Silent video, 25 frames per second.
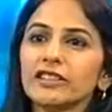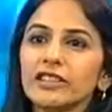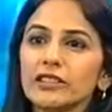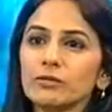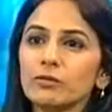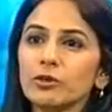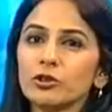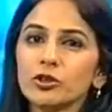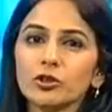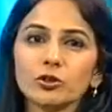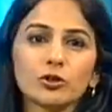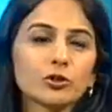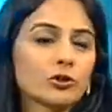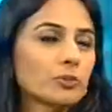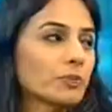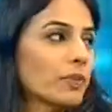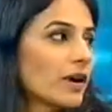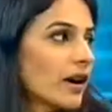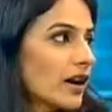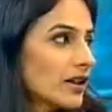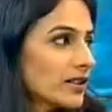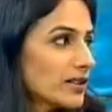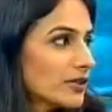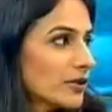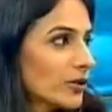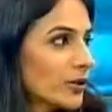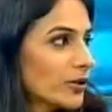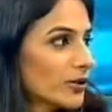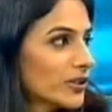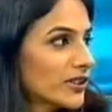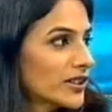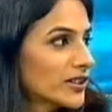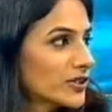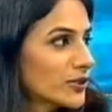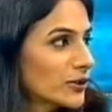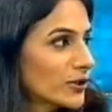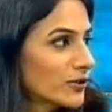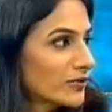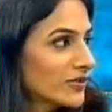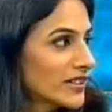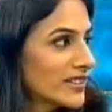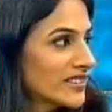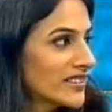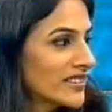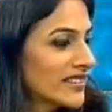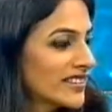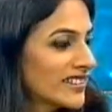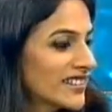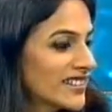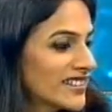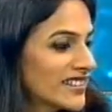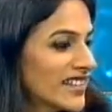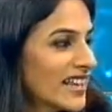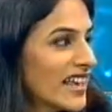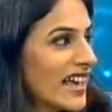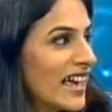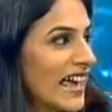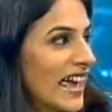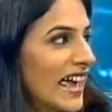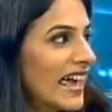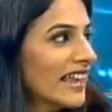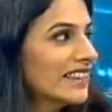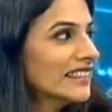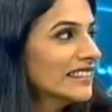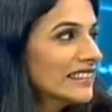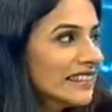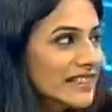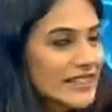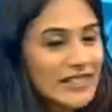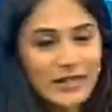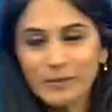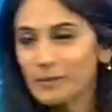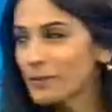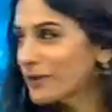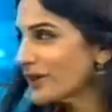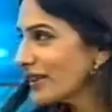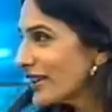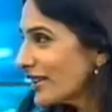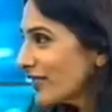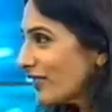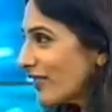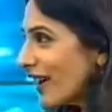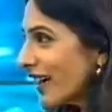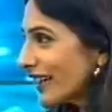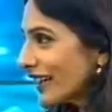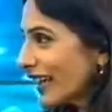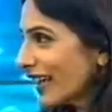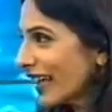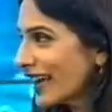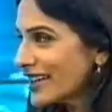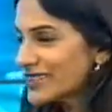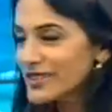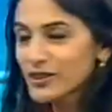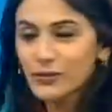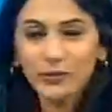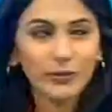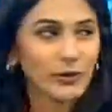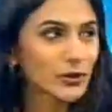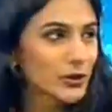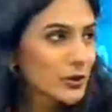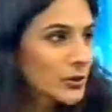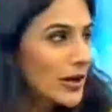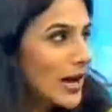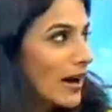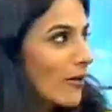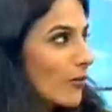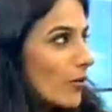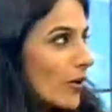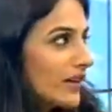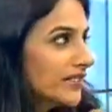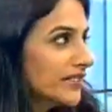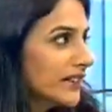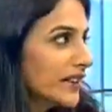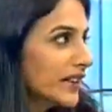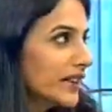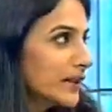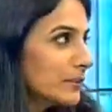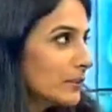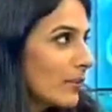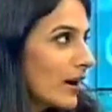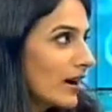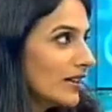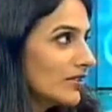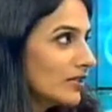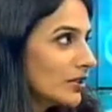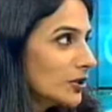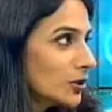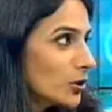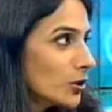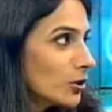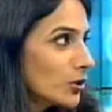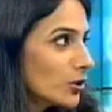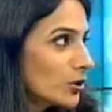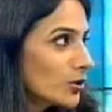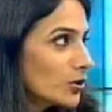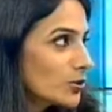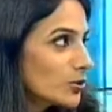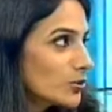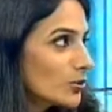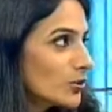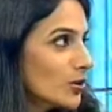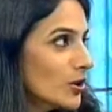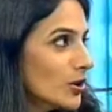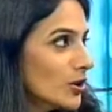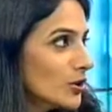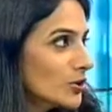this is what you're going to pass on, this sort of this healthy spirit ragging, as it were. Do you have one thing in mind that you're going to do